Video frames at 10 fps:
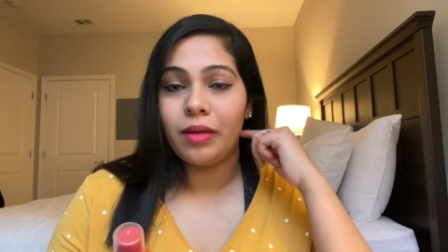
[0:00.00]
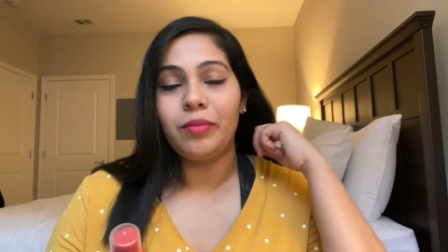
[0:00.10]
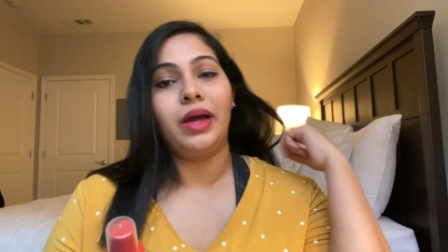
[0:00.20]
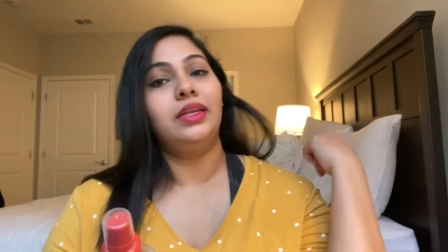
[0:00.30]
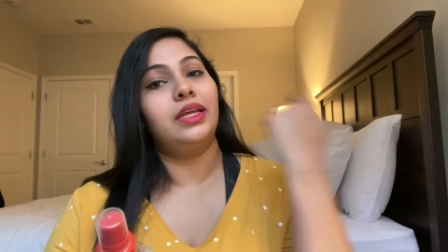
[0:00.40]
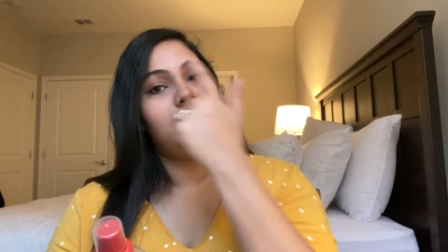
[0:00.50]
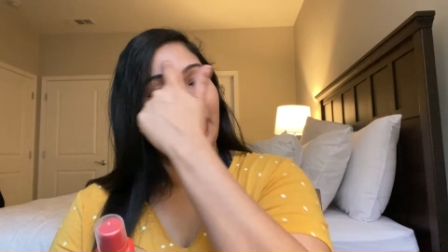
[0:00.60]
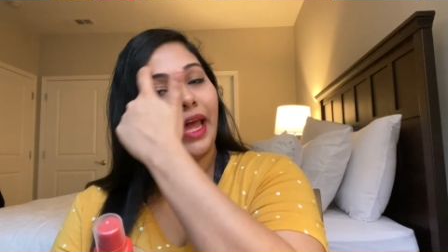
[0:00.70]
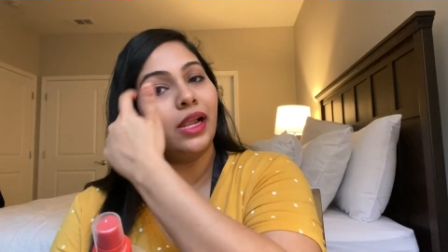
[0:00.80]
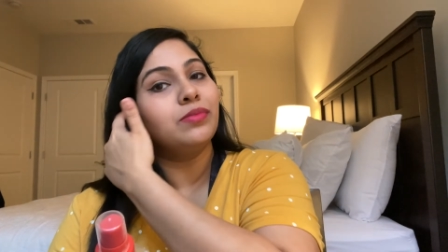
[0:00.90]
but it
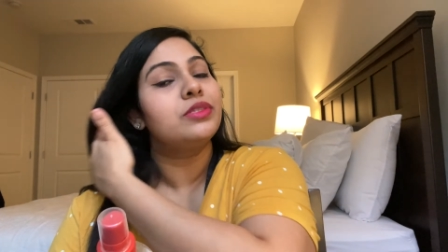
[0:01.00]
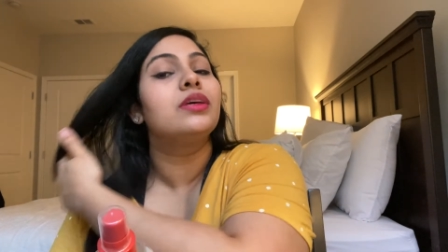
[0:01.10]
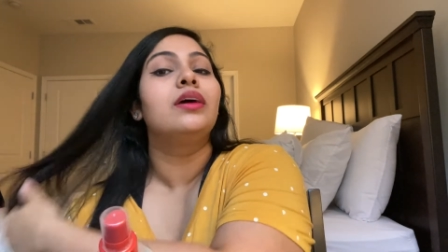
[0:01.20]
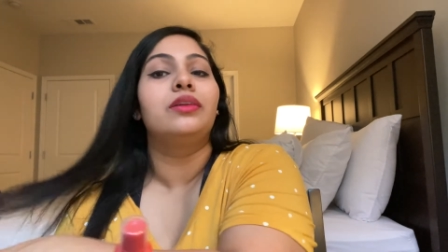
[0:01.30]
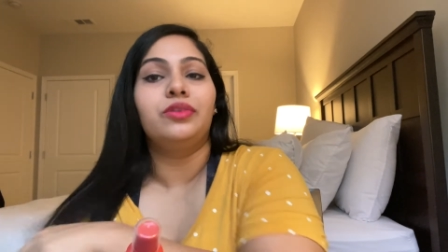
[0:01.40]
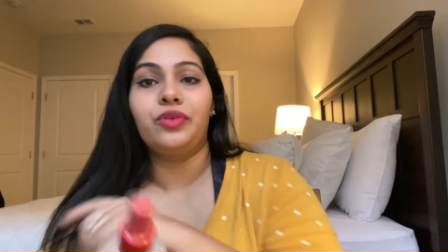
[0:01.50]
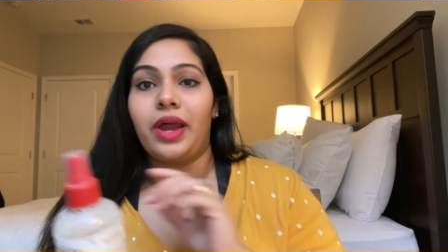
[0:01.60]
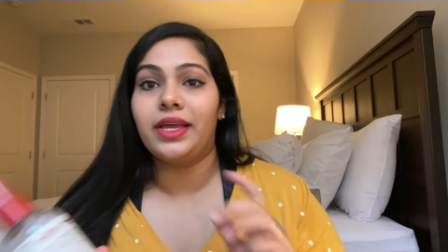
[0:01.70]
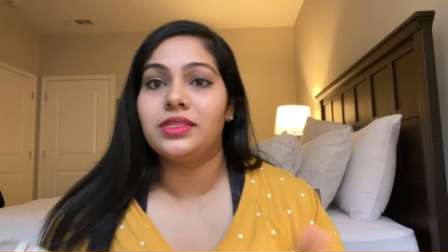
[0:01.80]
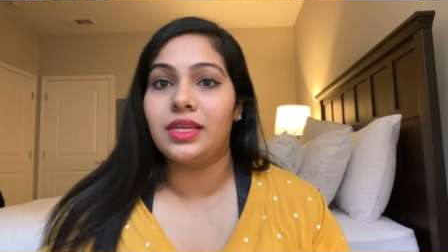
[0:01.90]
helps
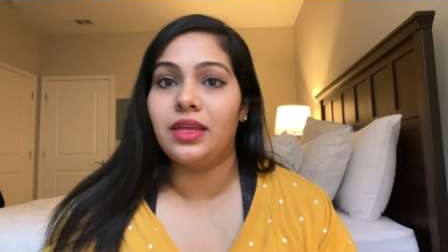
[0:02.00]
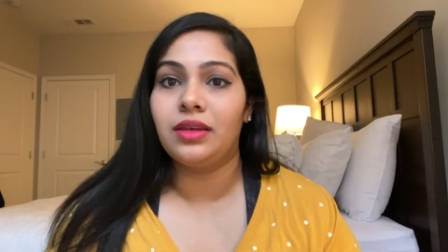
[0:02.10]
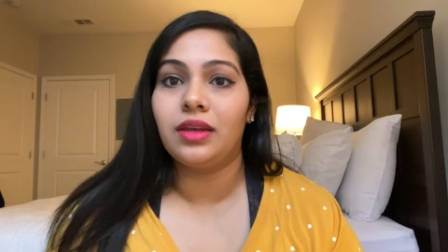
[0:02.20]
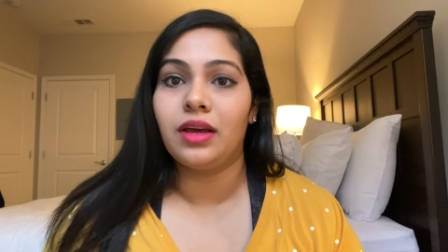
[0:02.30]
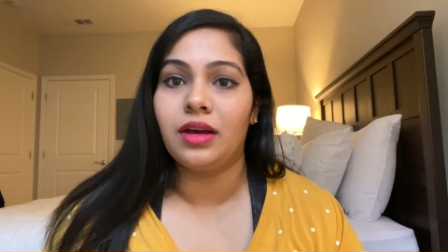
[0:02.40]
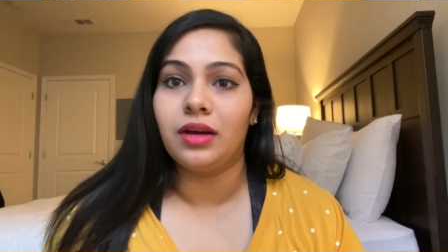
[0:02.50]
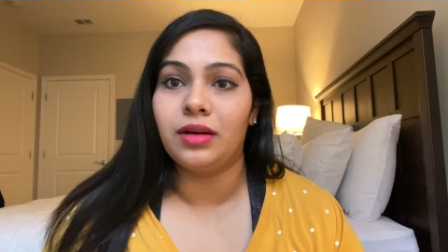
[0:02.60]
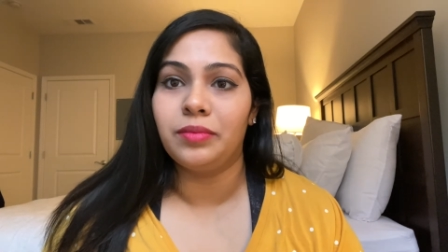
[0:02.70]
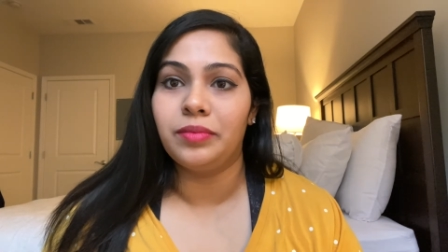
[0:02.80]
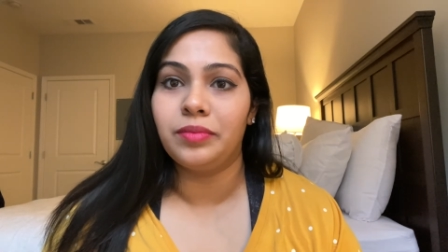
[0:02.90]
dry skin
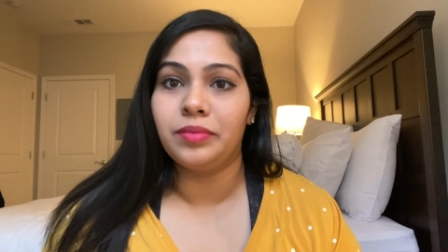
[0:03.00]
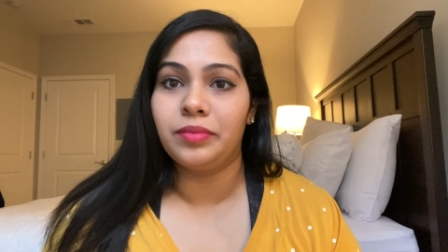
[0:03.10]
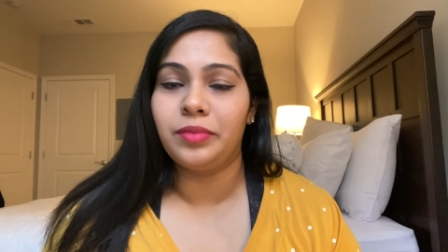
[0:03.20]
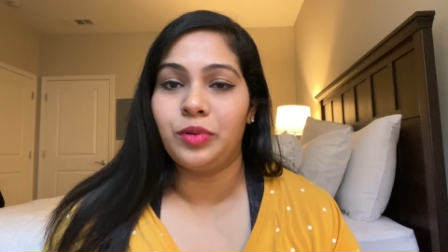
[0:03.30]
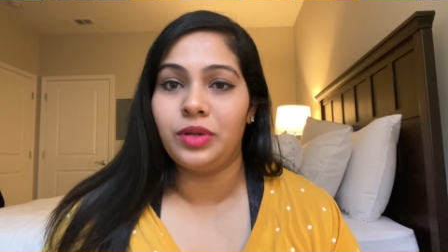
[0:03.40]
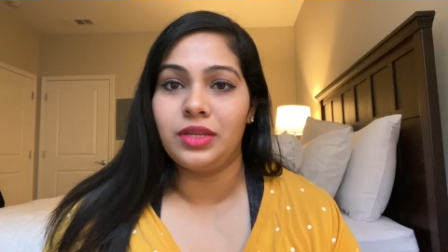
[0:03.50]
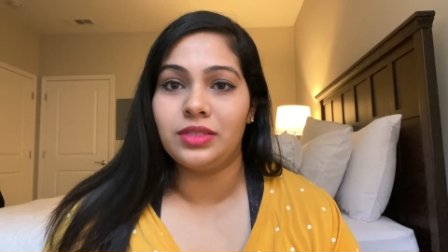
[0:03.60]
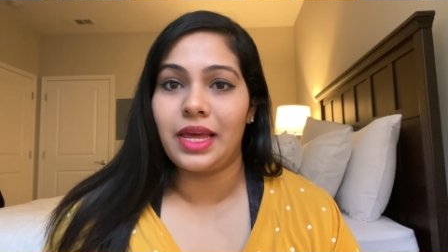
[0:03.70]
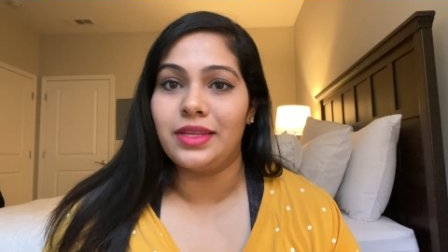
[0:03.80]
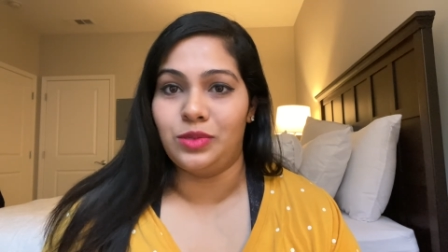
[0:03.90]

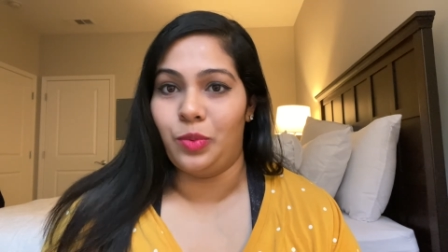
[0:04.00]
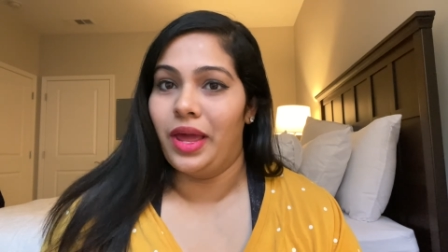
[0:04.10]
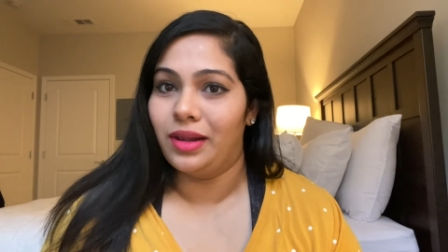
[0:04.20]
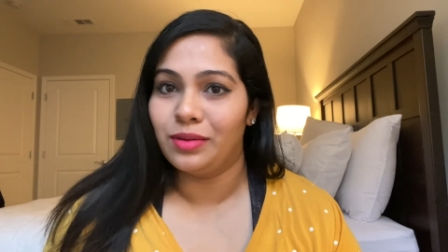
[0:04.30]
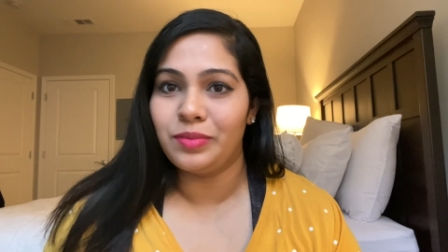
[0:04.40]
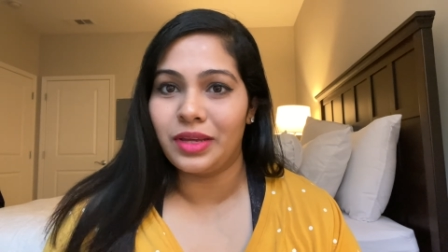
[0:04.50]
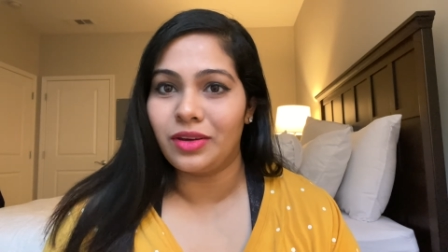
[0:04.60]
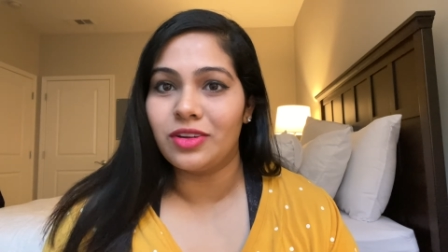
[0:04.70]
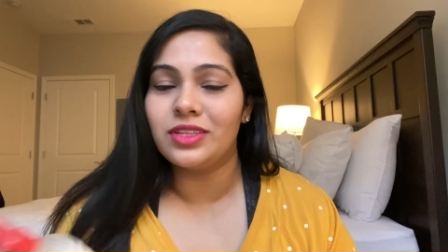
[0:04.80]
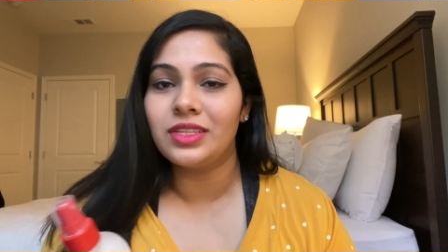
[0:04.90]
beauties as well
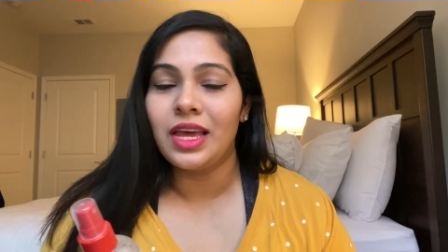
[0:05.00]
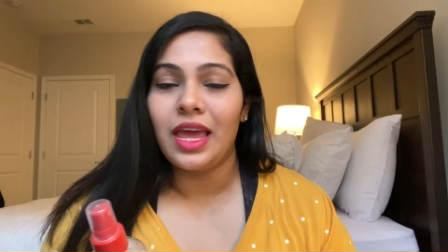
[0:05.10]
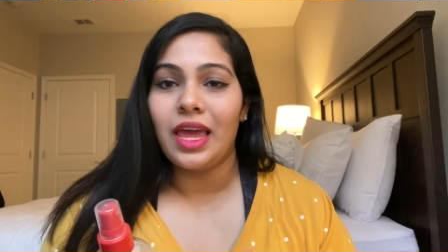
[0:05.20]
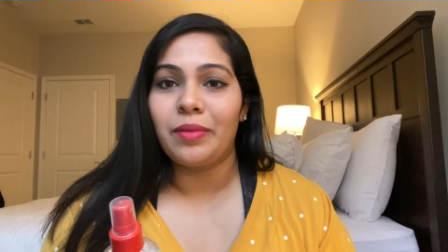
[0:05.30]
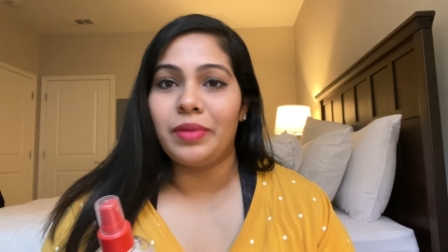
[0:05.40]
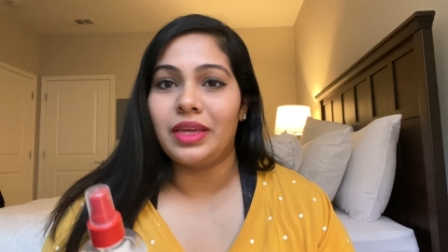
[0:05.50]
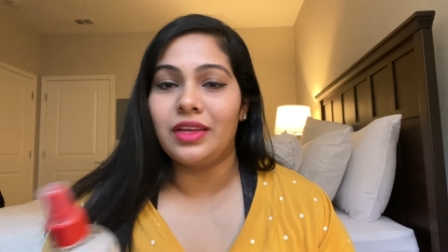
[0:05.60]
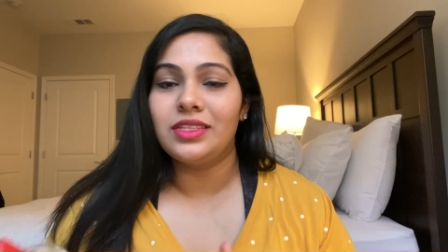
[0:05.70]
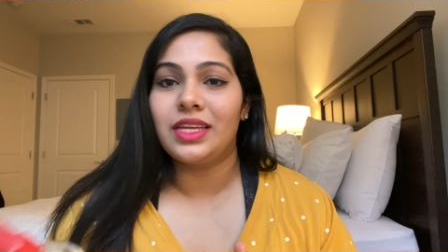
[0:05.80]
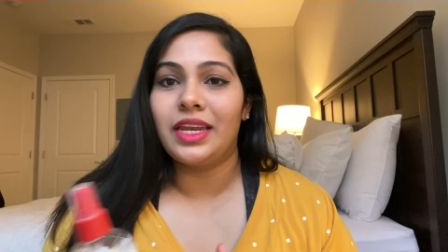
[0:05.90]
because
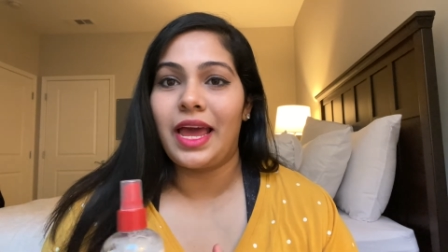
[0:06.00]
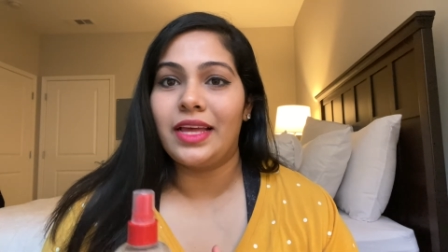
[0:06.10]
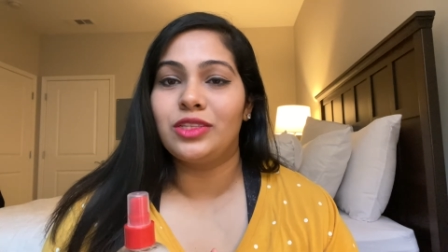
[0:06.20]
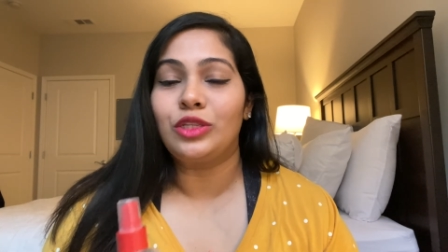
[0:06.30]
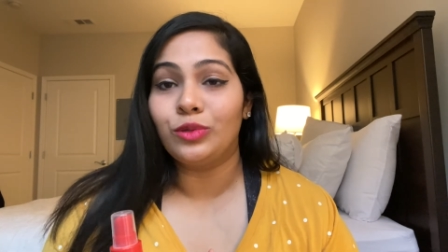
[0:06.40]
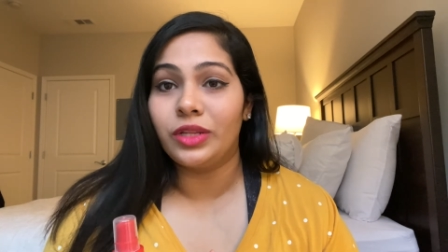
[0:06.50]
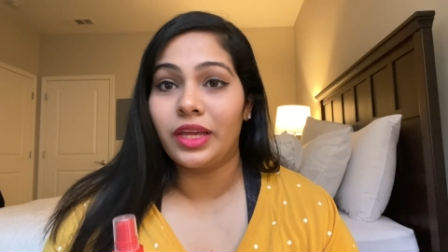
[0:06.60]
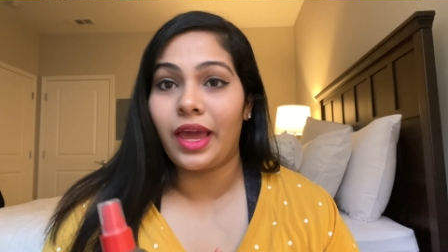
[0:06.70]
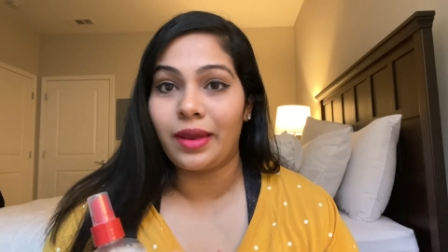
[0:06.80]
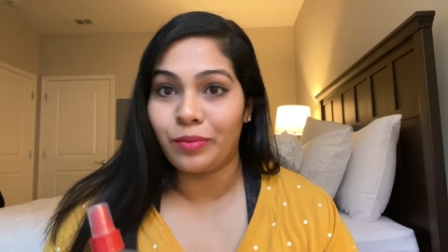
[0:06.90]
it has
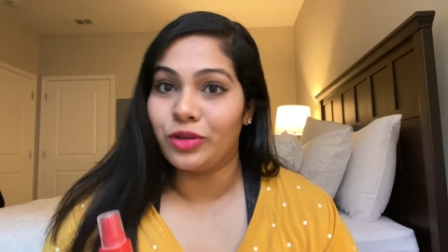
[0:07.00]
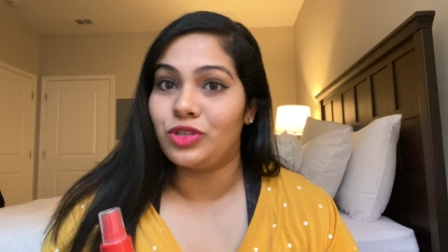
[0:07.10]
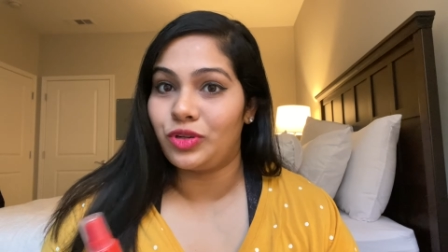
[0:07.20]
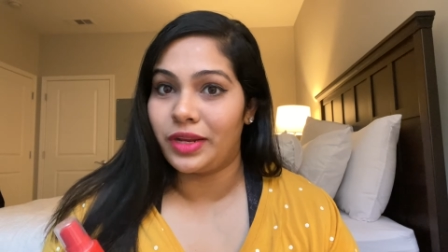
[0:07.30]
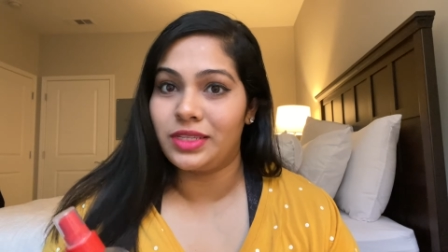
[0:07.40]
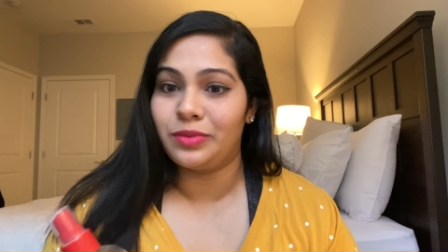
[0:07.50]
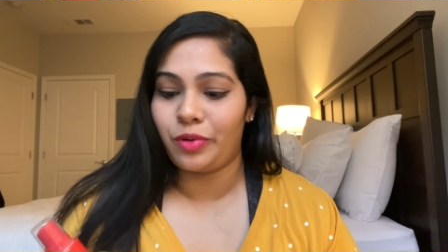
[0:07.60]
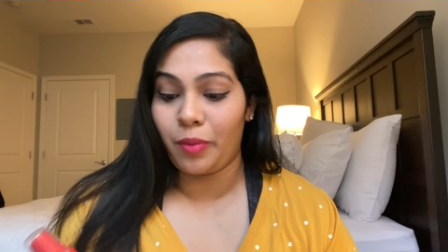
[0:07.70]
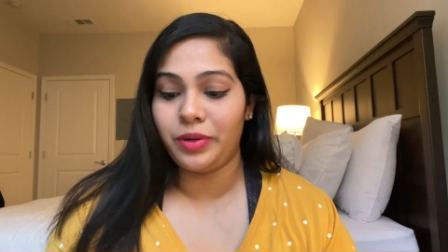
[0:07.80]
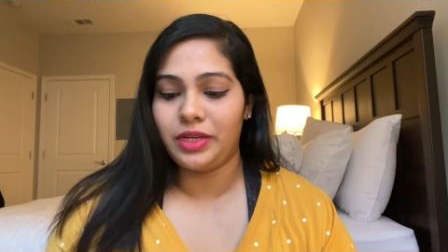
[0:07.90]
soothing and moisturizing
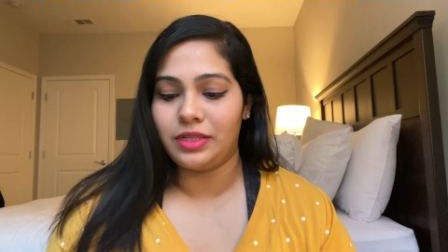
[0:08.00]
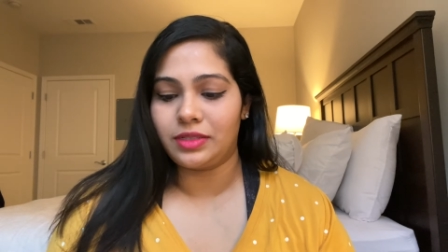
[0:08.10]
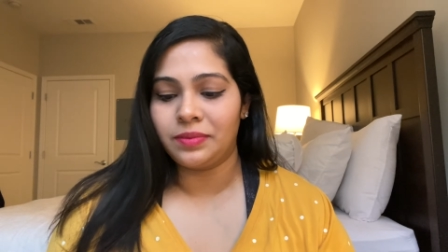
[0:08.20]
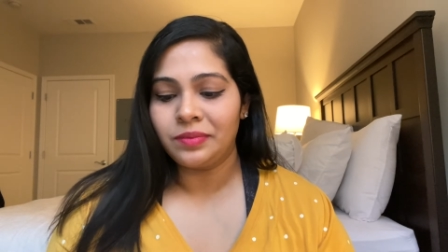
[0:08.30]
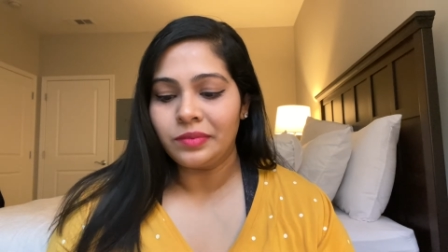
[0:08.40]
properties.